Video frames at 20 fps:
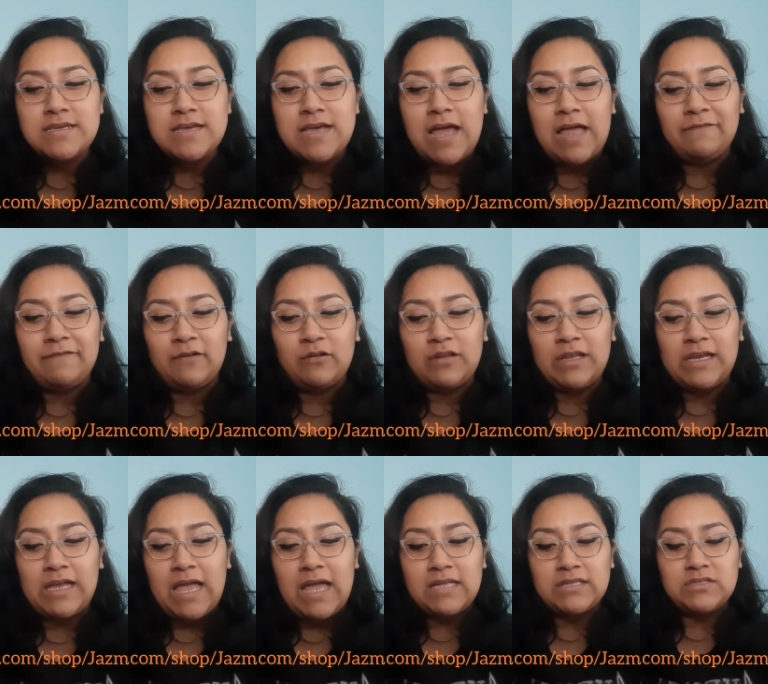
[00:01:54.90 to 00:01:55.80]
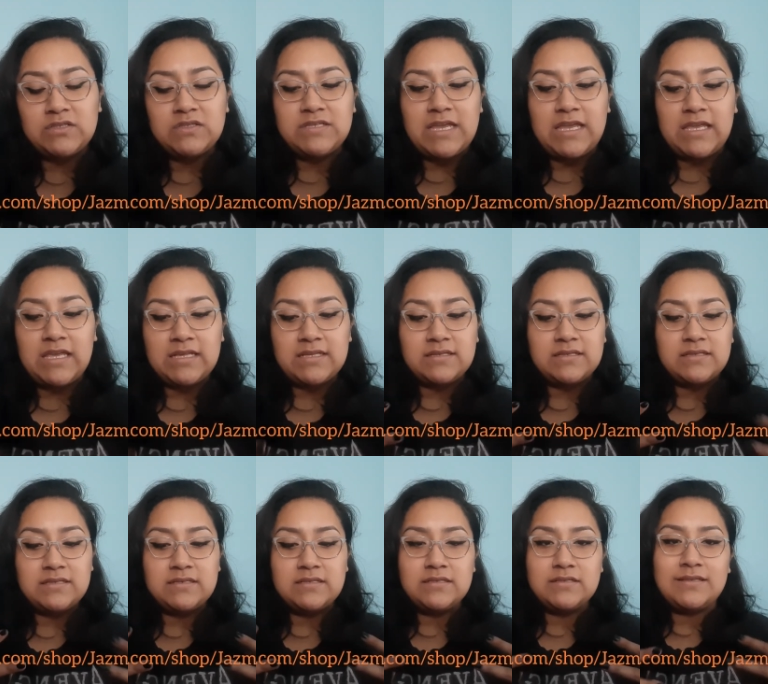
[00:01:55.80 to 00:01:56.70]
I felt like I had to take it
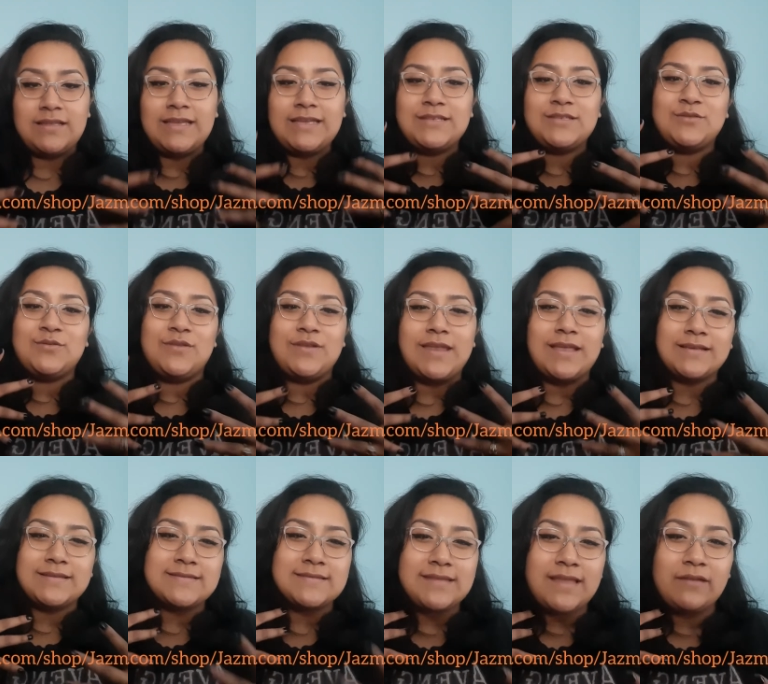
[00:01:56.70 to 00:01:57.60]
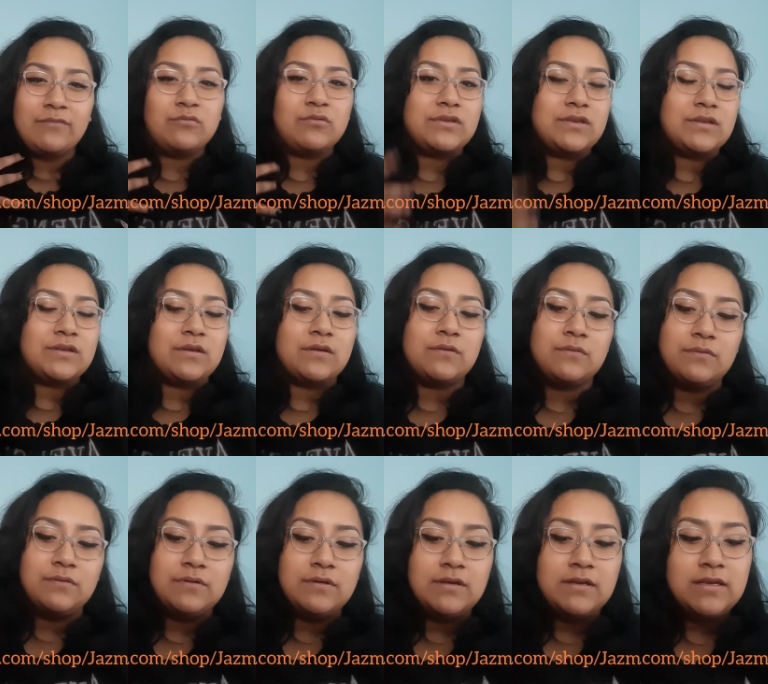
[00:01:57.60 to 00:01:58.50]
like to the next level, you know?
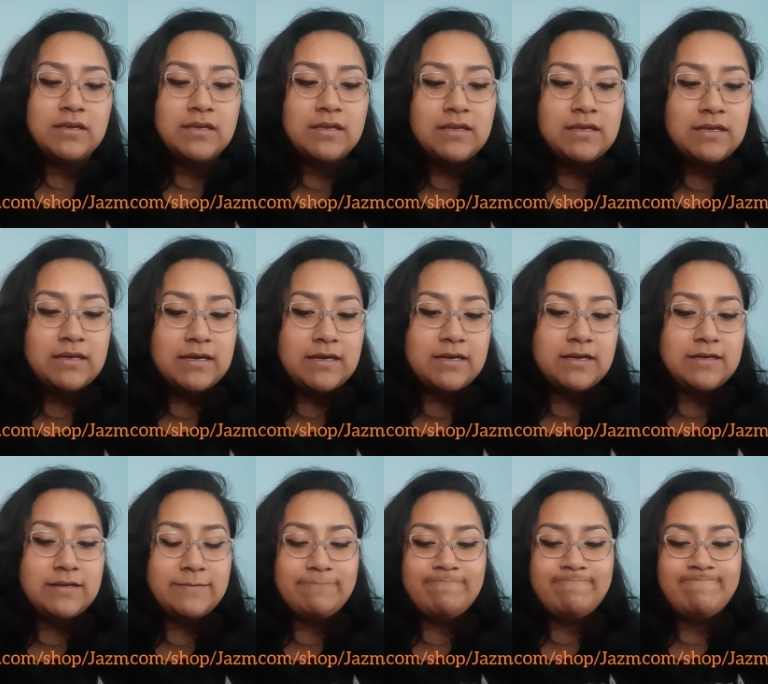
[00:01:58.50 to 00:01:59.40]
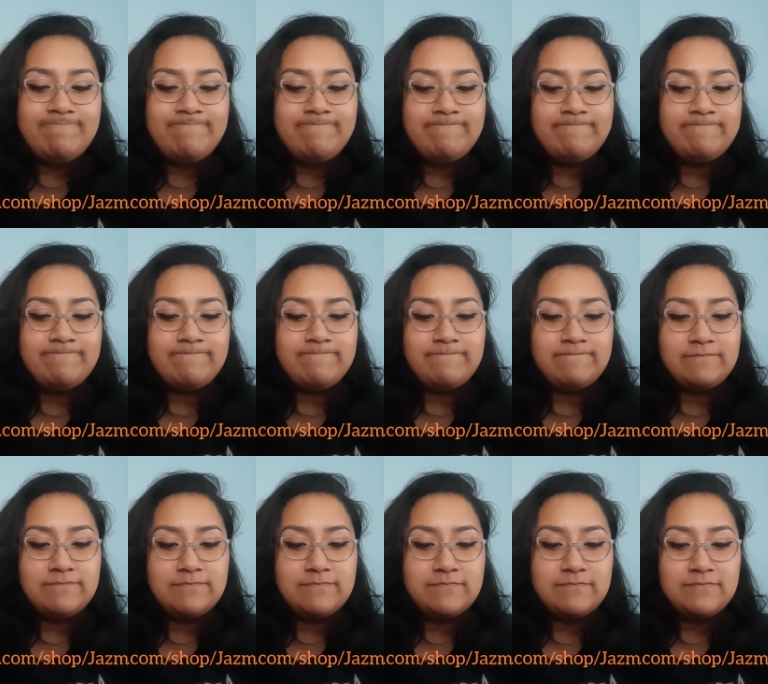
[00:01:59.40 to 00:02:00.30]
Um,
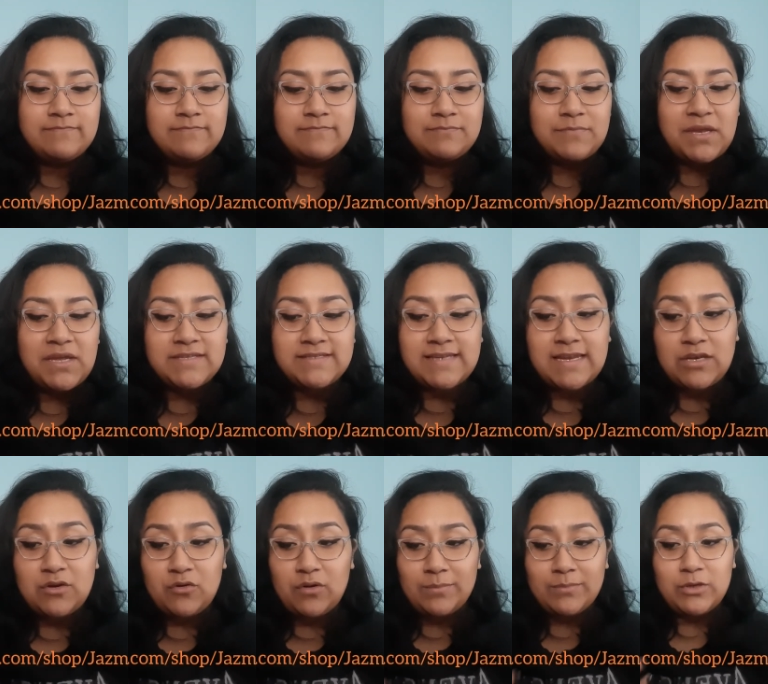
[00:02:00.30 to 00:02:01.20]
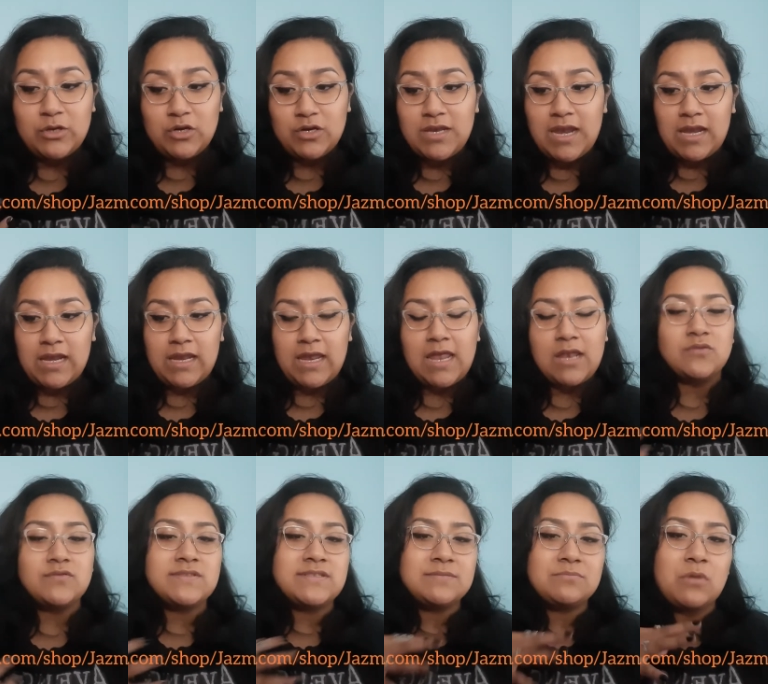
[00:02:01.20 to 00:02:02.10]
because I know I'm good at it. I
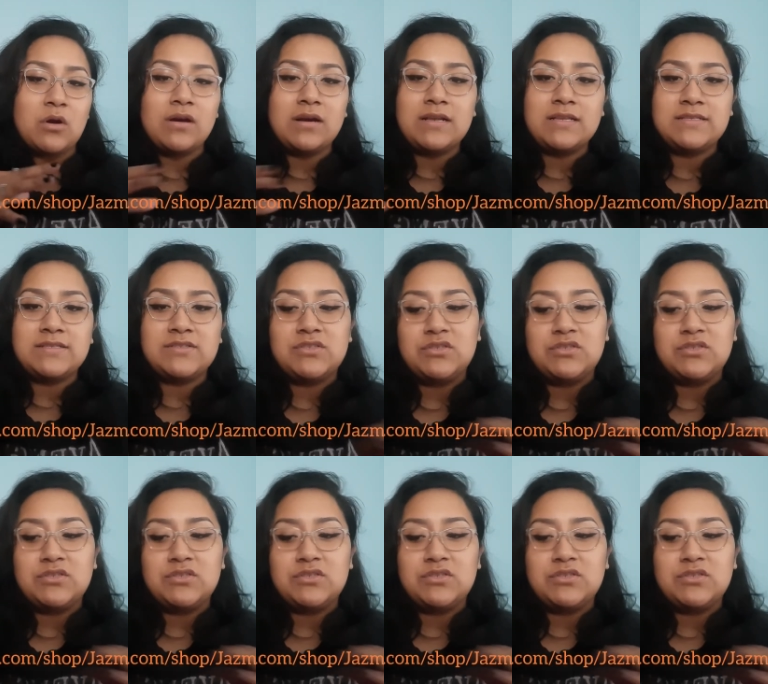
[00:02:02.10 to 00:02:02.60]
know some artists